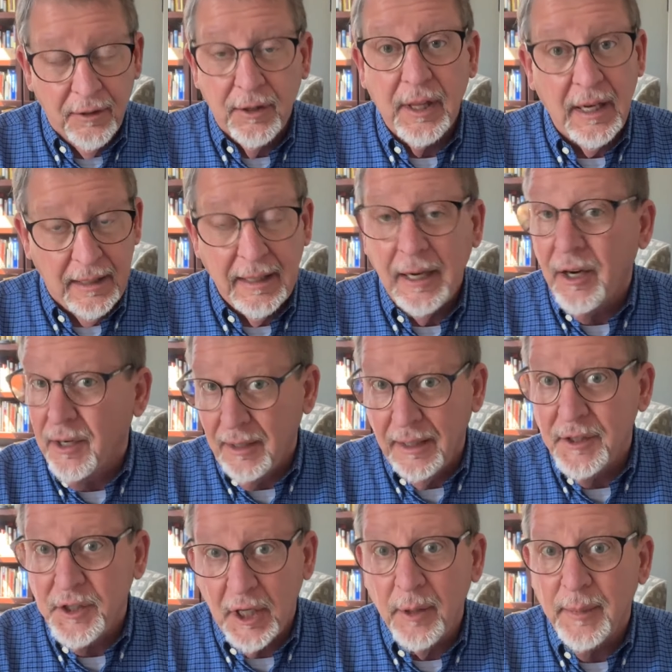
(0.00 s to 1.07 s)
they, they are
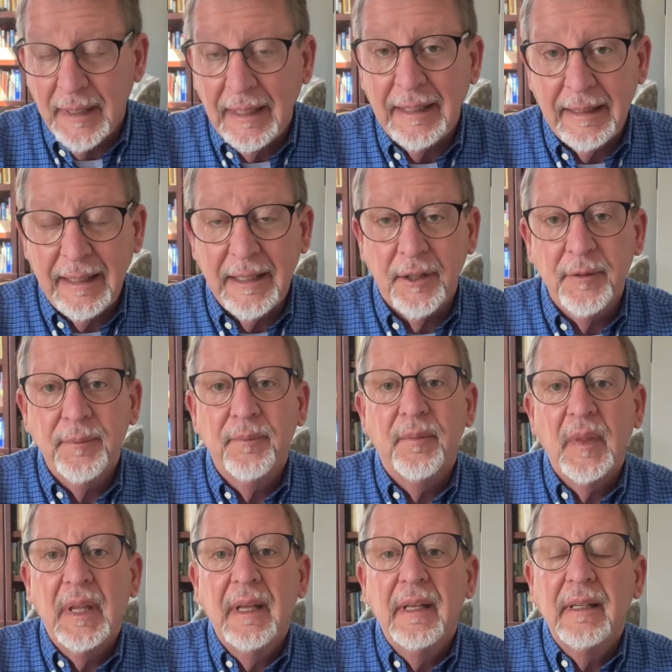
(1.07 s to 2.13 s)
legitimately there,
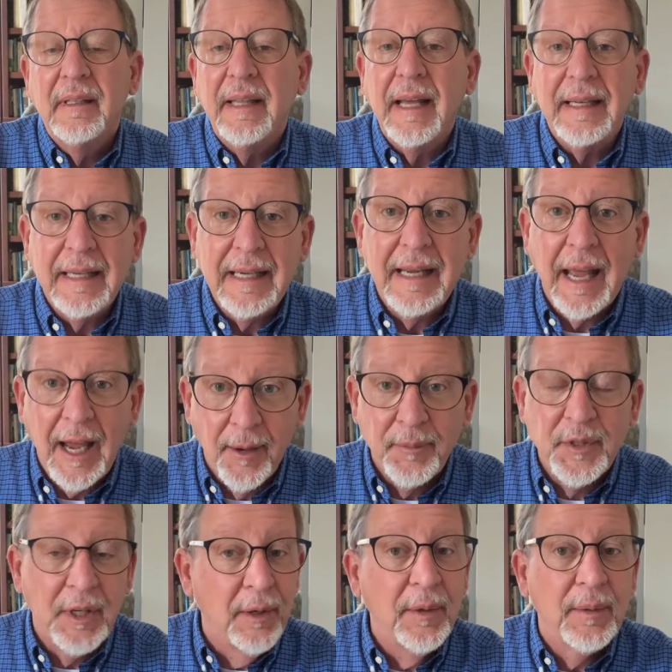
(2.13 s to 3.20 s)
that he
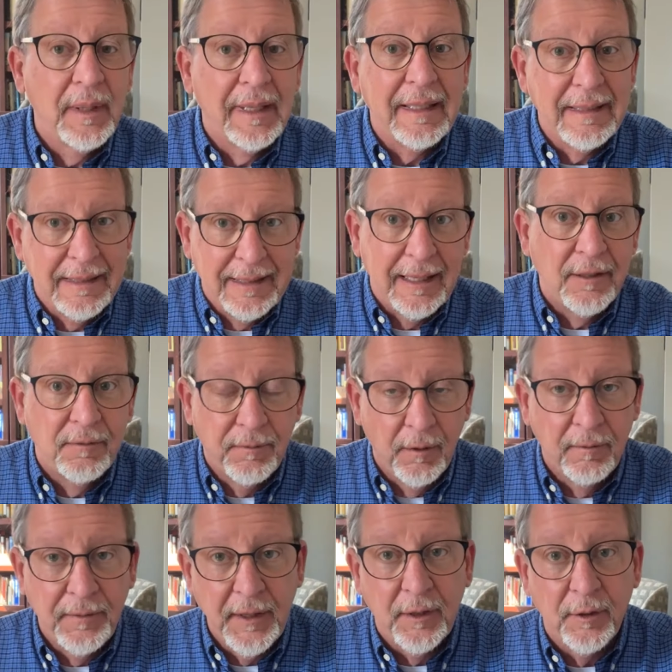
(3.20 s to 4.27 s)
absolutely did
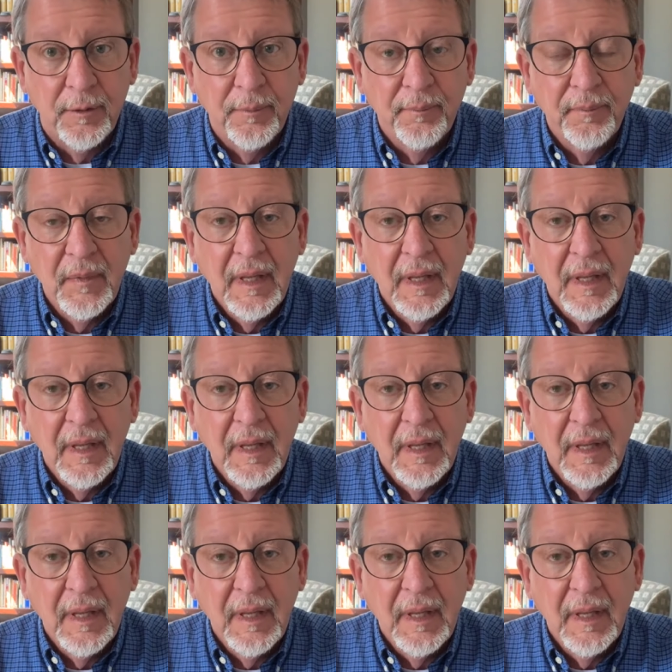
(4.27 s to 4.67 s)
fulfill.